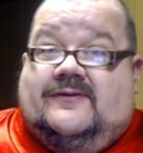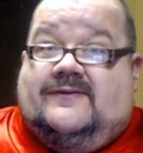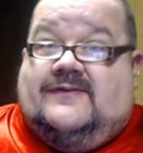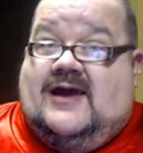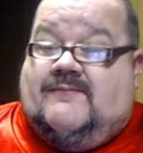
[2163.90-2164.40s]

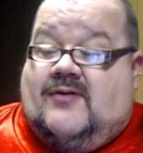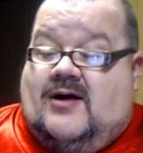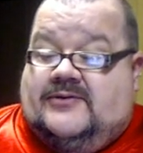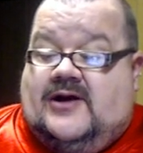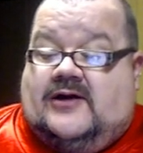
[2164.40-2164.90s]
they
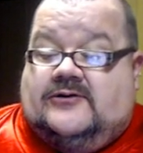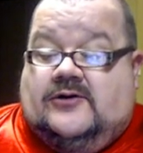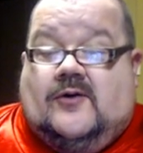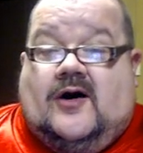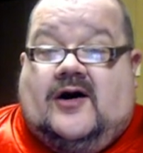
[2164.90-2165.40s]
probably got
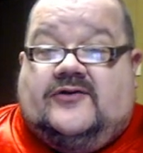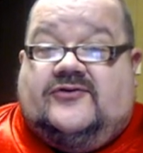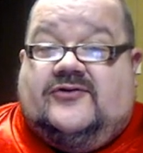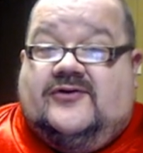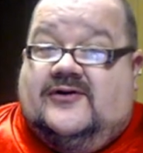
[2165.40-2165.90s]

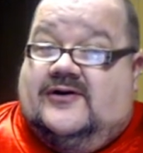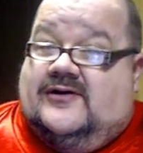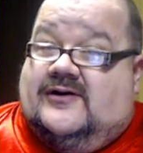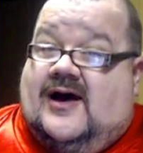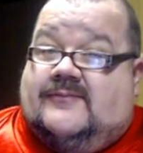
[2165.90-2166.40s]
nuance.
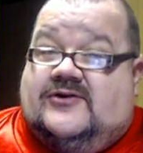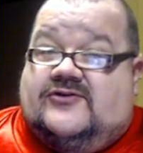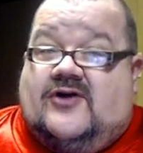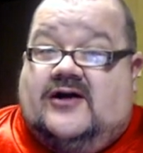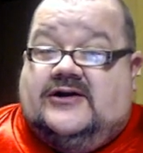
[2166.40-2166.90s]
I'm just
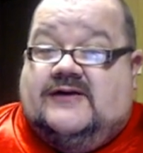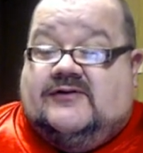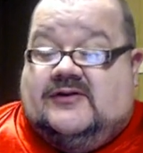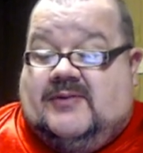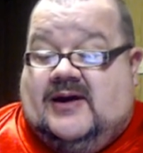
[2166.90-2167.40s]
trying to give you
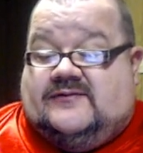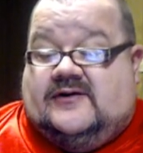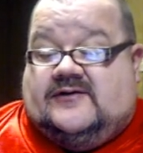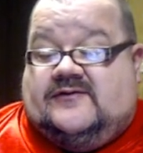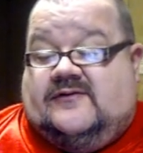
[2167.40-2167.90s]
the
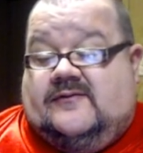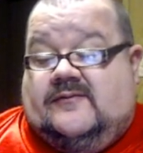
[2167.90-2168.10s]
basics.